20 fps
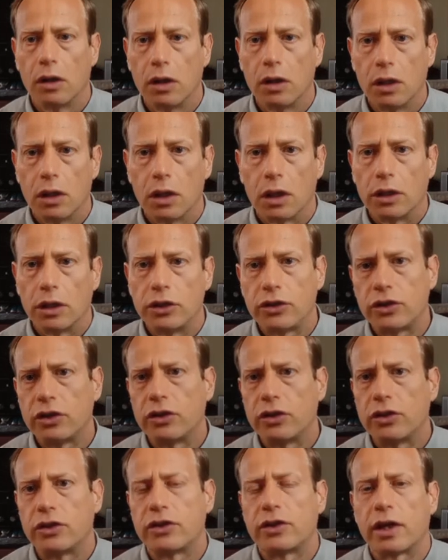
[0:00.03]
I just did
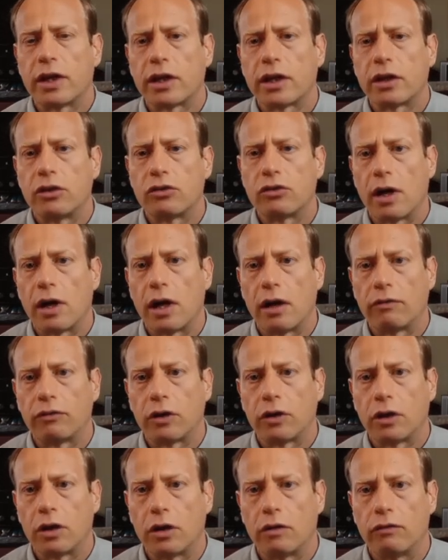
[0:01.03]
the second draft
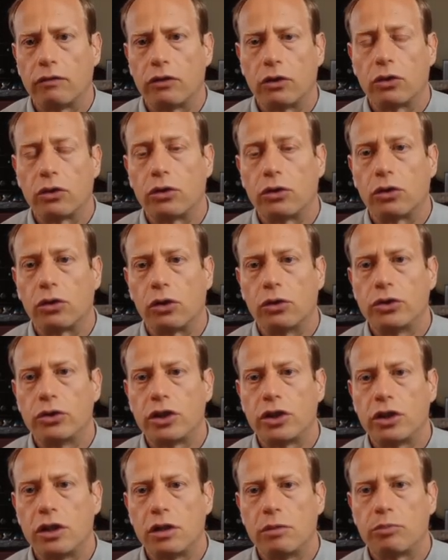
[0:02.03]
of The Little Glow
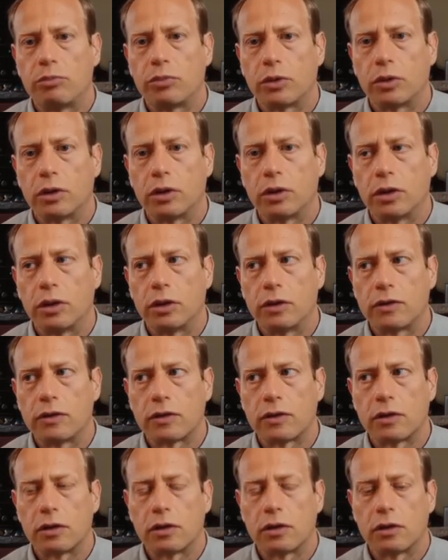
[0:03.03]
Sheep. It's
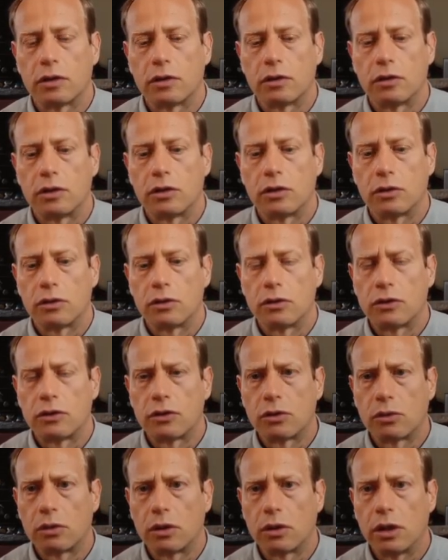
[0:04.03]
a children's
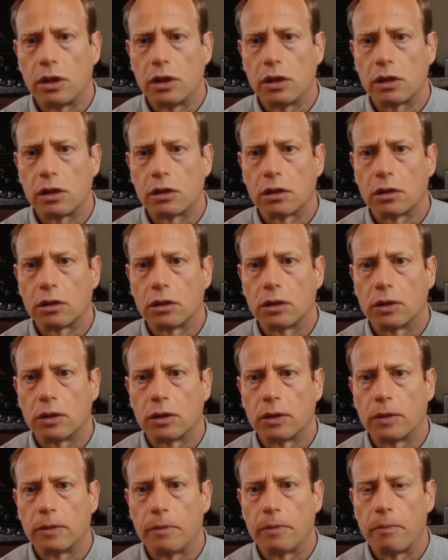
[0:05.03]
story.
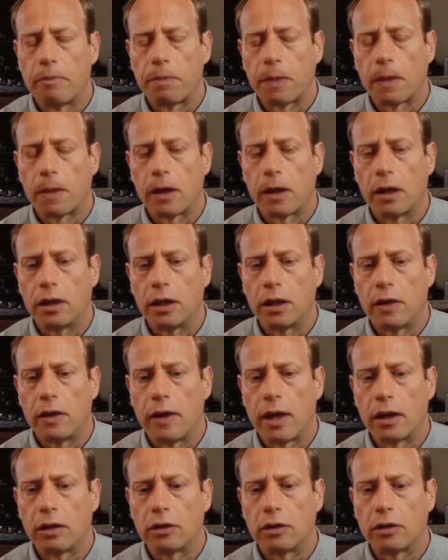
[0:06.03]
And in
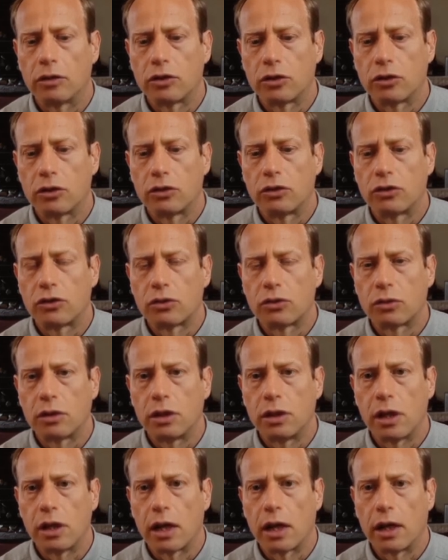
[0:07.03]
that children's
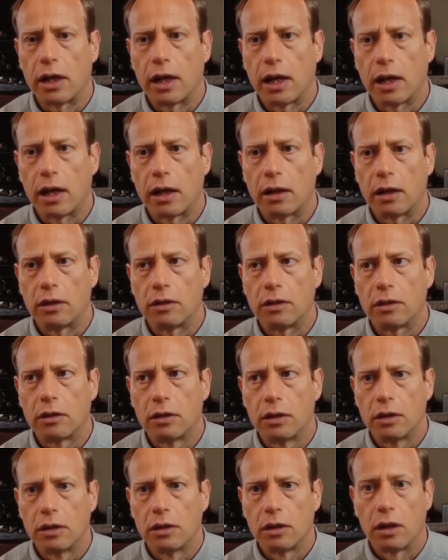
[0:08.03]
story, I had
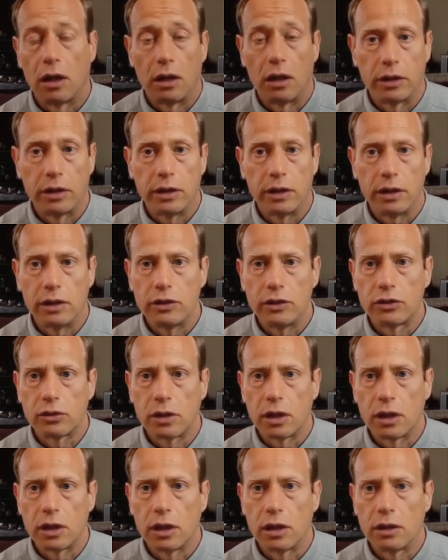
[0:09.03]
holiday Easter
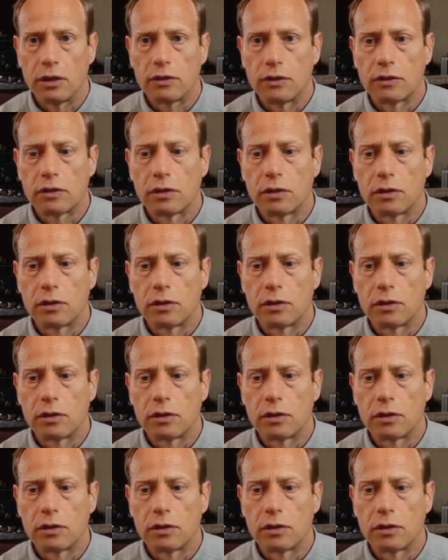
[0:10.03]
eggs